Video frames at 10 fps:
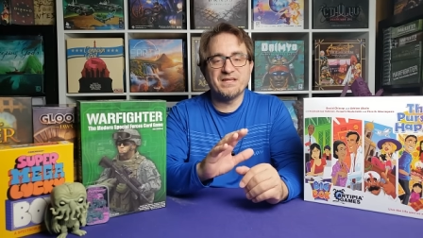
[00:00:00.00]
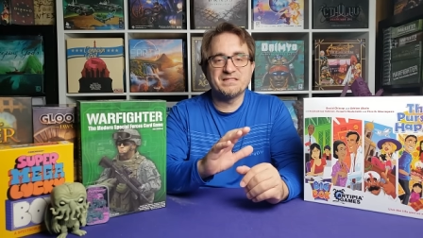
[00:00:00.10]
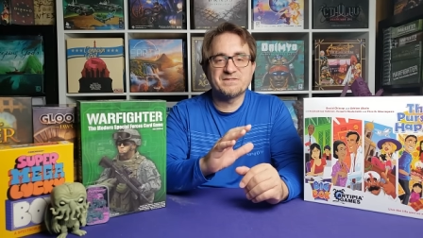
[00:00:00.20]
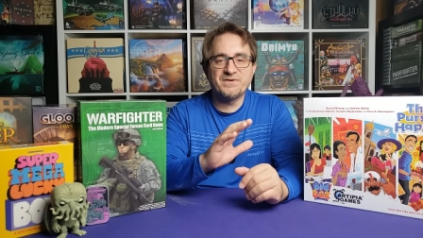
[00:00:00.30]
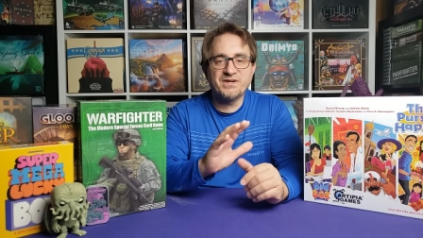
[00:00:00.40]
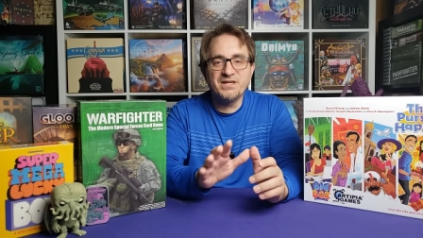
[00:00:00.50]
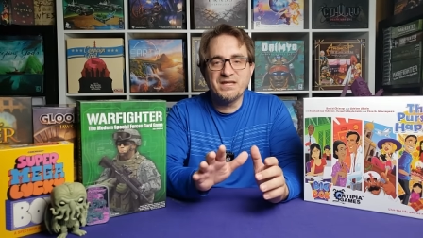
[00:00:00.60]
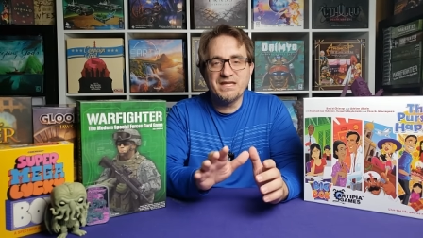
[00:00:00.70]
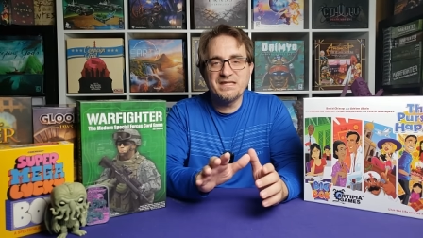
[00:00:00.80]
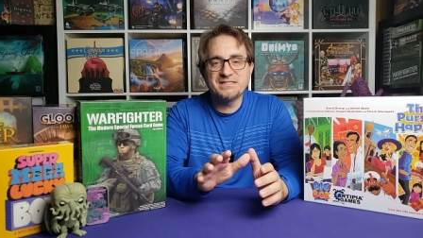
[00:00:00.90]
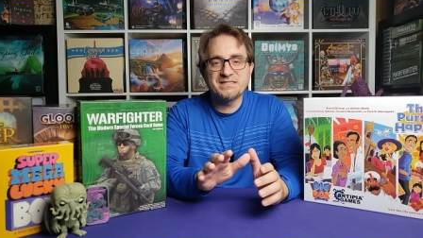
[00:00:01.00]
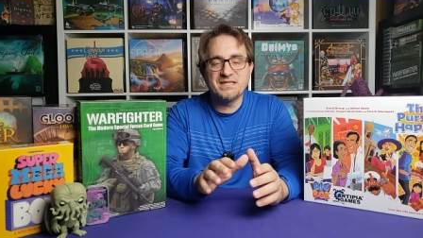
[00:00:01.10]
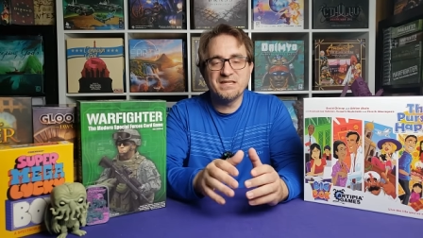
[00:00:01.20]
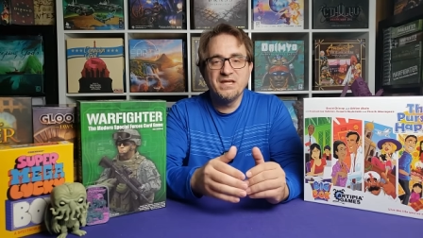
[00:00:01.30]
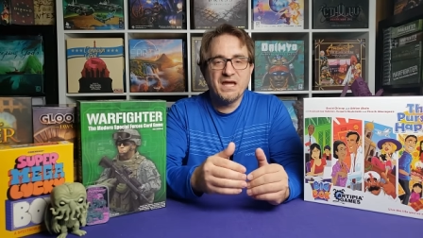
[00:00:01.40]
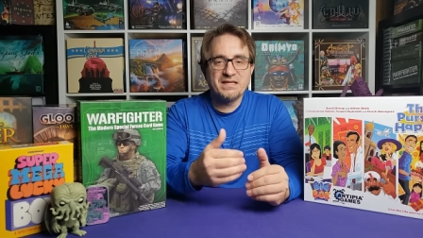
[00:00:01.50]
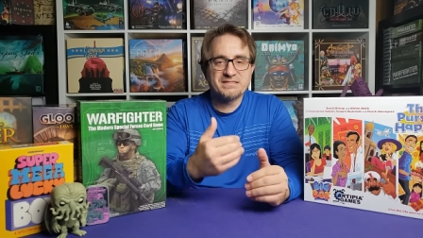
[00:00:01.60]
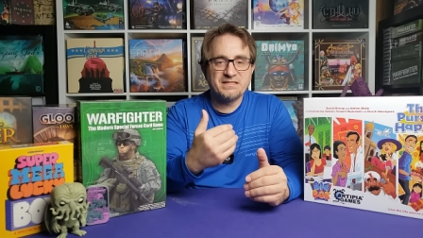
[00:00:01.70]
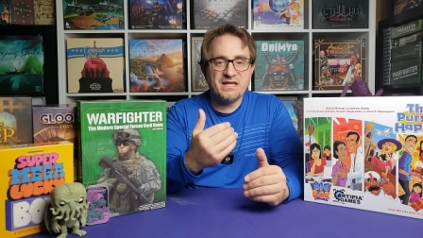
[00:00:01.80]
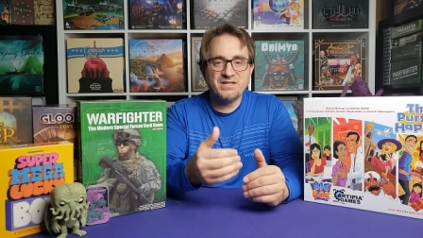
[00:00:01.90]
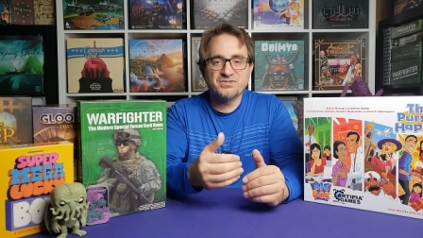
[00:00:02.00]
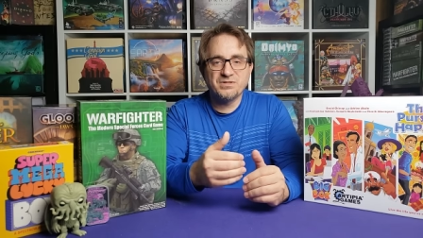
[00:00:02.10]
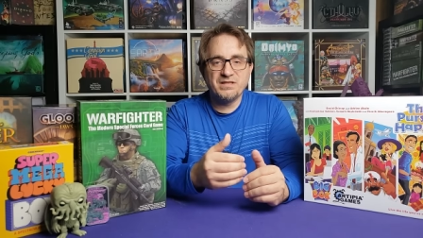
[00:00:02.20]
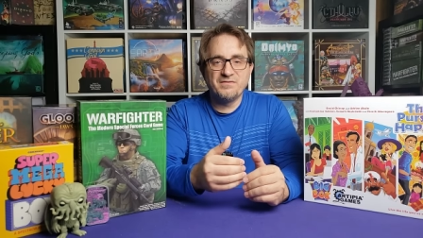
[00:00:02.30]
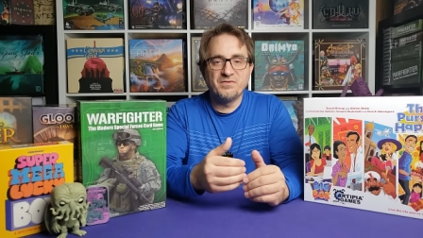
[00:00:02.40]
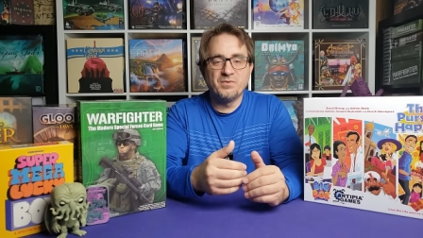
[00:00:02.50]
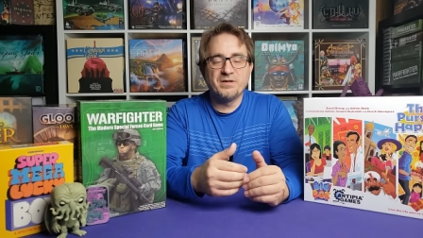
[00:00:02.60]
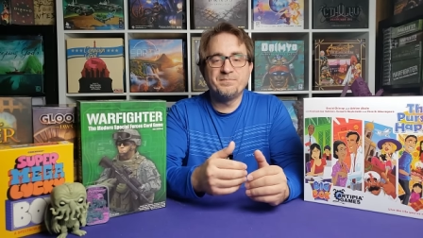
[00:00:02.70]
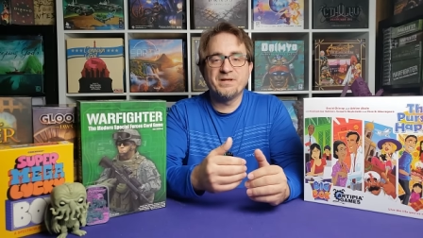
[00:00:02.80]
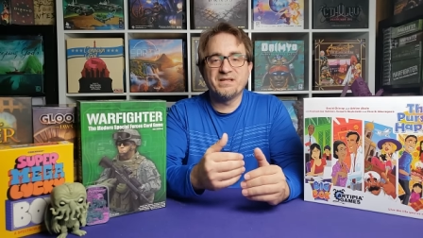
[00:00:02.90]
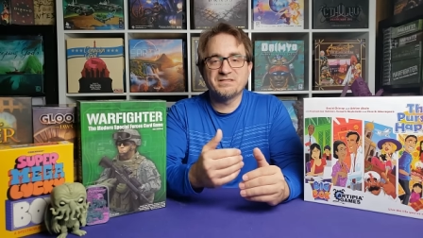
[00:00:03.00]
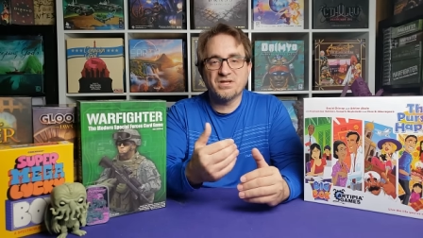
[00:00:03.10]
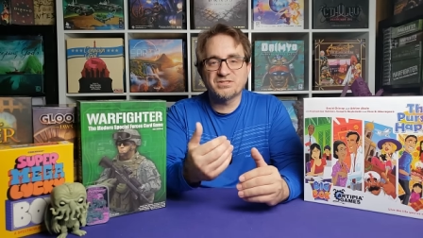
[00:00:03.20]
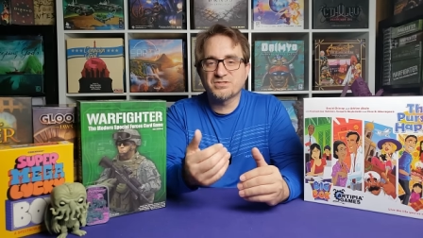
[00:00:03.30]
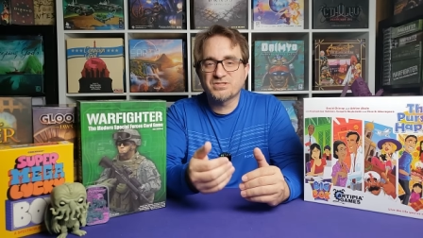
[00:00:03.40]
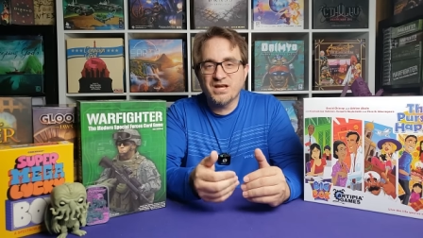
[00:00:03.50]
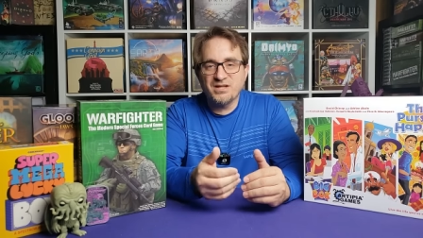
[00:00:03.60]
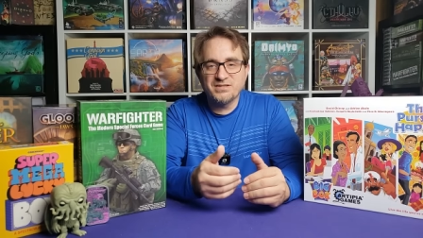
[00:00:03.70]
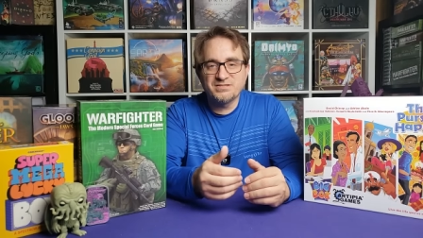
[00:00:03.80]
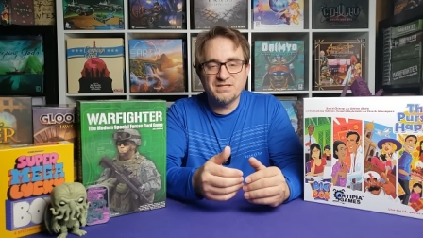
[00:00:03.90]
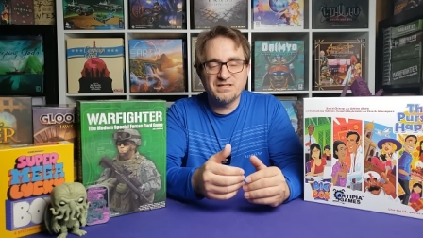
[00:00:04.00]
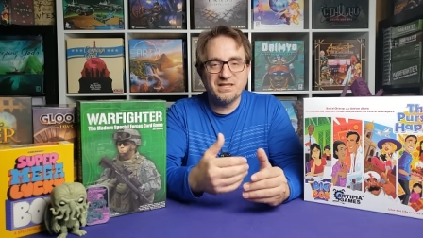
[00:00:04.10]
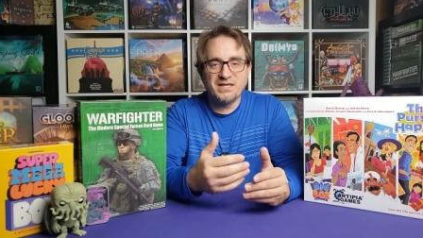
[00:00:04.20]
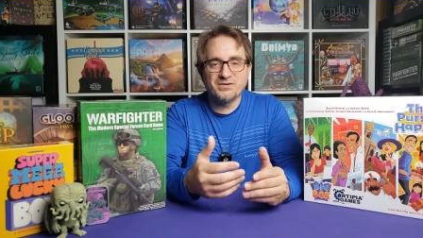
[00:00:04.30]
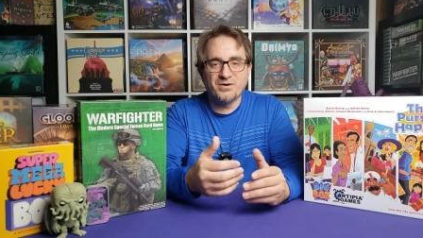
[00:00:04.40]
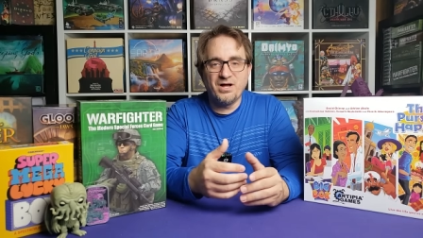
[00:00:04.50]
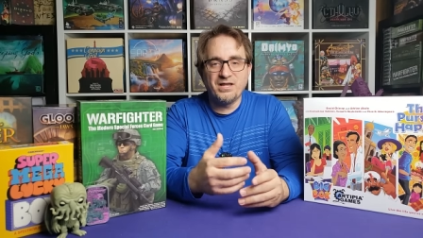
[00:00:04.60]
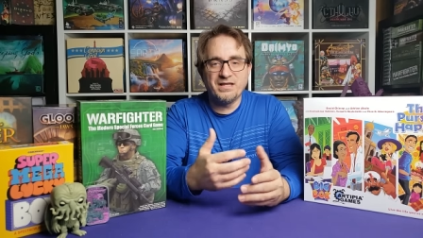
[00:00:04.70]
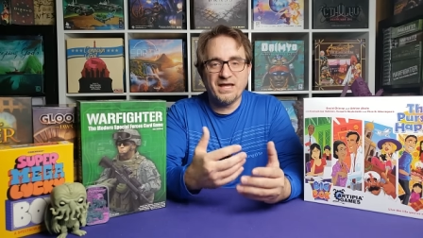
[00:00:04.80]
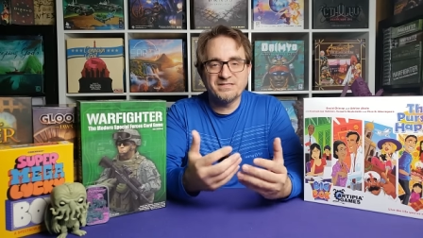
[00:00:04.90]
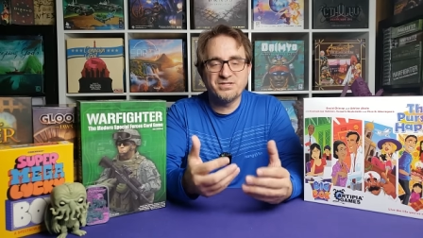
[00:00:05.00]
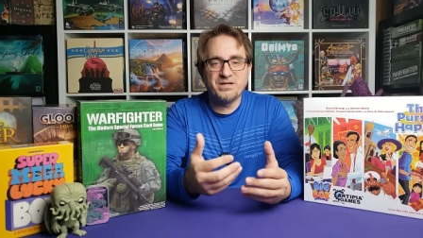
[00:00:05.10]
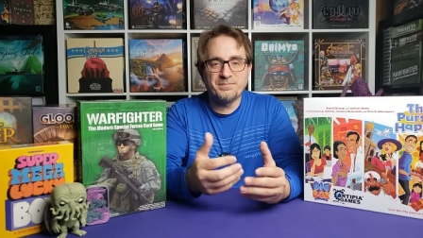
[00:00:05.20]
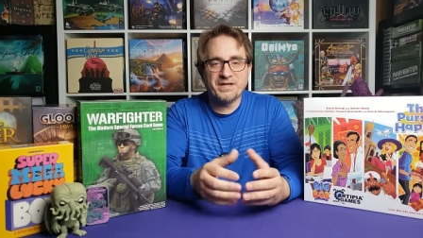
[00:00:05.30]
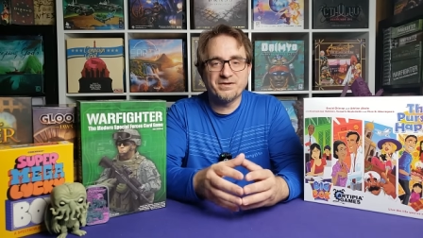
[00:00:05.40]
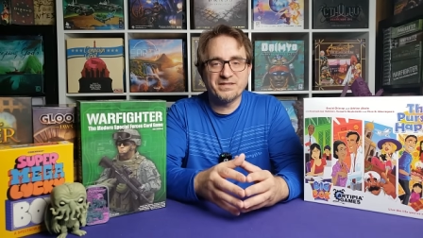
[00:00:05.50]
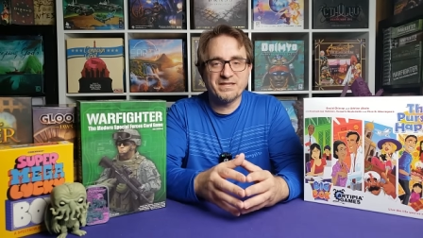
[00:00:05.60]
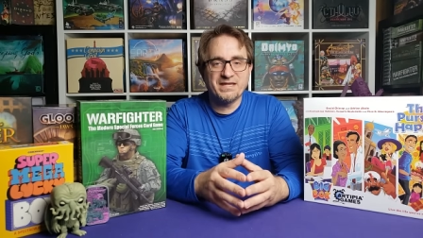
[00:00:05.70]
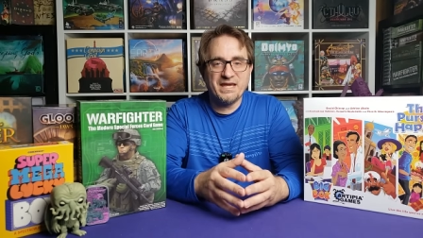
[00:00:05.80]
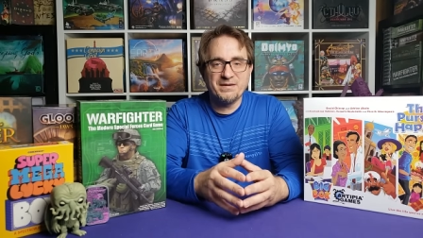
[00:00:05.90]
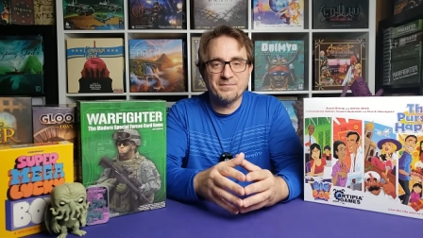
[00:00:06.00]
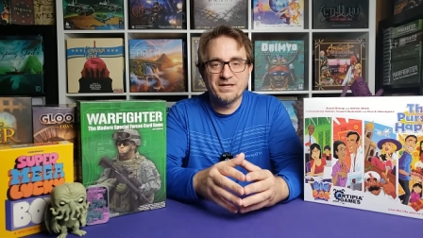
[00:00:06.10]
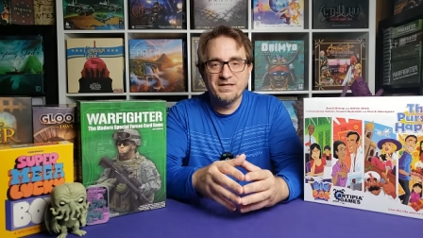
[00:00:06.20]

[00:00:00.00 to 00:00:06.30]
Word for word: and it's very easy as an entry level one, but it's also challenging later on as you get better at the game.